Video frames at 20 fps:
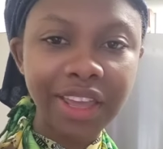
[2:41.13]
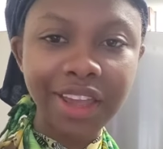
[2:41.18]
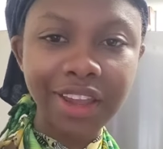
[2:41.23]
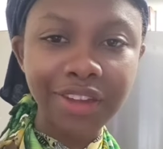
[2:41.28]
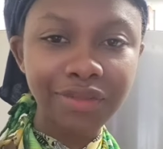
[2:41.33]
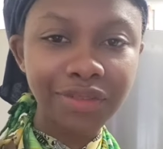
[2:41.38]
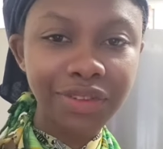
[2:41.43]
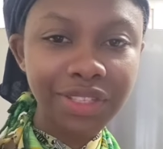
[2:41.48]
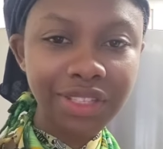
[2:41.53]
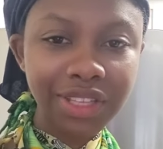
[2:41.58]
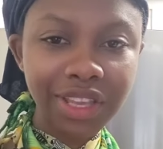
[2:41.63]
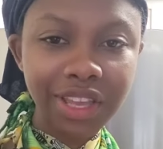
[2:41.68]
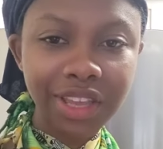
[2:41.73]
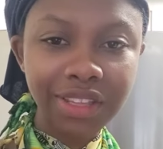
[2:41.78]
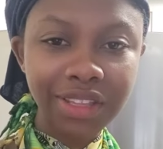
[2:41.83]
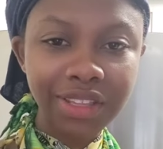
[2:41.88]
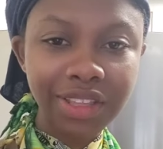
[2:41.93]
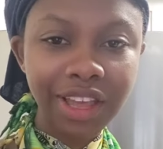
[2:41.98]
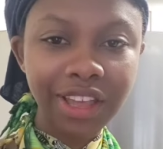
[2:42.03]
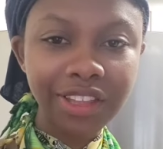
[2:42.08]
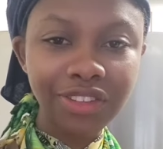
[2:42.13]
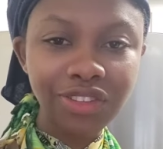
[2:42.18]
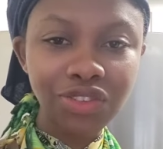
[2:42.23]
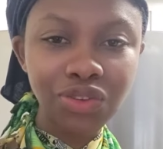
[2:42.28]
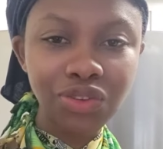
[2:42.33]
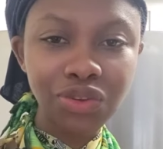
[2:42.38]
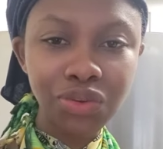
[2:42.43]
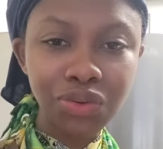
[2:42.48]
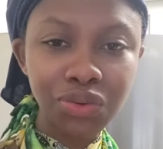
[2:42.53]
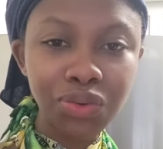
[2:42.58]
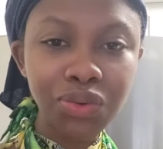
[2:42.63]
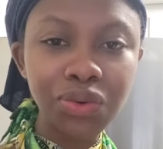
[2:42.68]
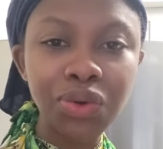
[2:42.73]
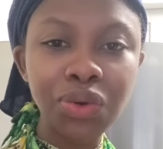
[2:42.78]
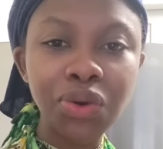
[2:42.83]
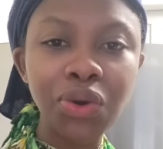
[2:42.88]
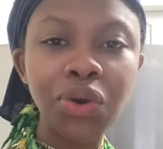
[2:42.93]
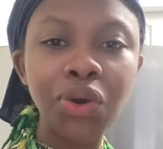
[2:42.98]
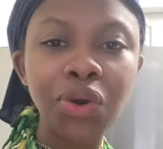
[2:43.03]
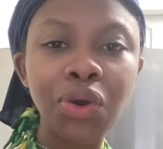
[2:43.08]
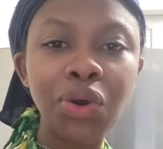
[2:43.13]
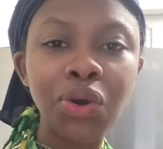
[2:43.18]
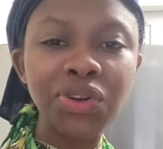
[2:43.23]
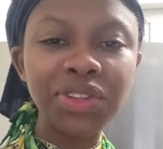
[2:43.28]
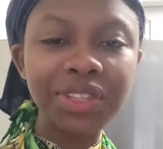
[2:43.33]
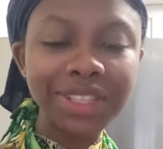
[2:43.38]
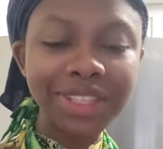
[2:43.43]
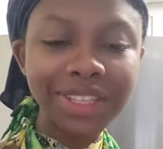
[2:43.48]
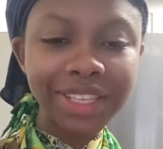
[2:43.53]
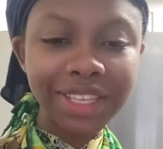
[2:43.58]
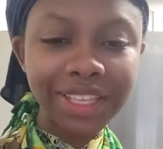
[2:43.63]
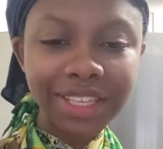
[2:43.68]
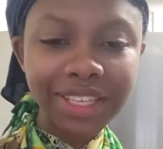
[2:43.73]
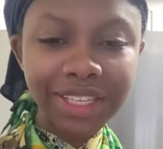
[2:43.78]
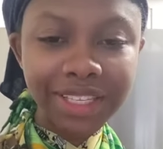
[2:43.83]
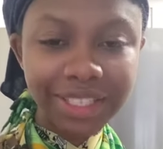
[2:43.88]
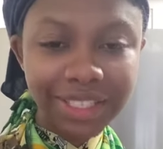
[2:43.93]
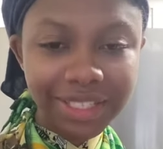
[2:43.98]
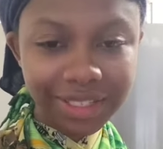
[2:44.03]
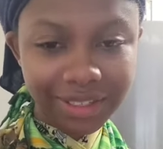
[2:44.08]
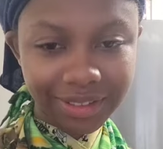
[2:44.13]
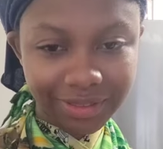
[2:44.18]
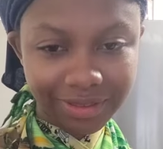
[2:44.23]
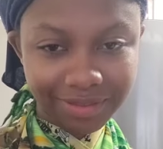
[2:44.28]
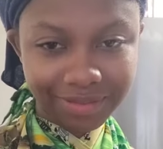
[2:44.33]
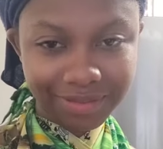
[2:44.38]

everything that you need